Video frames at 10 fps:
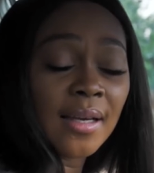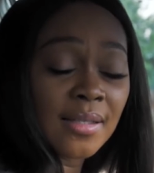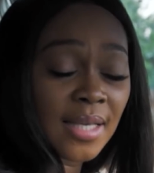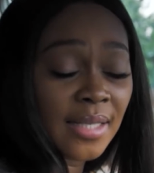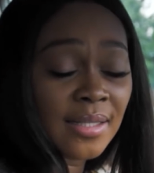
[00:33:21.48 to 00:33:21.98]

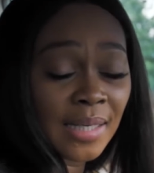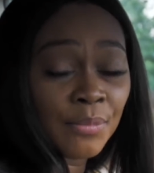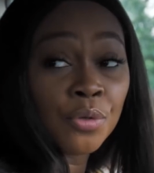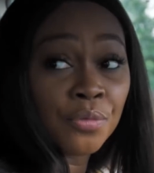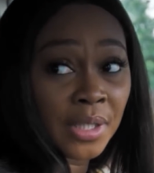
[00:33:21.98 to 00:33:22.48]
And it's high
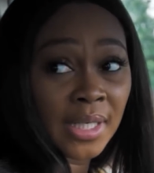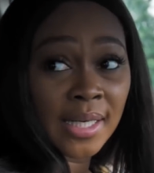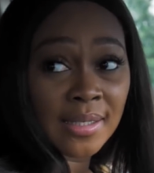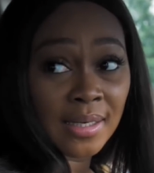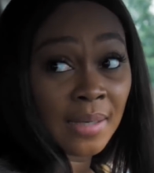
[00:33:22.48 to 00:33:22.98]
time you
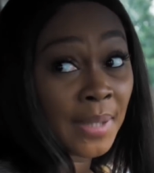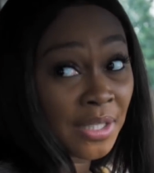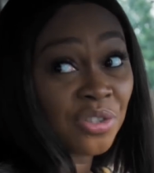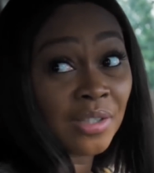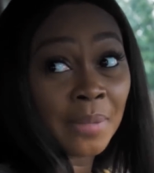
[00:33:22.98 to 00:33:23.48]
realize that I'm
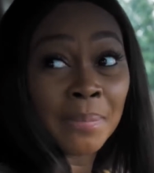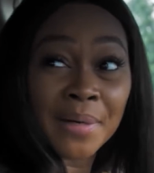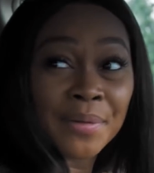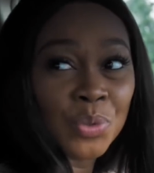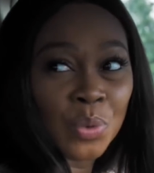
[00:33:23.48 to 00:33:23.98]
actually a
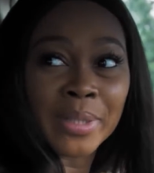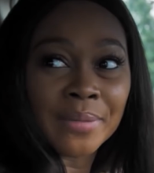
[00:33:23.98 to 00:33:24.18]
married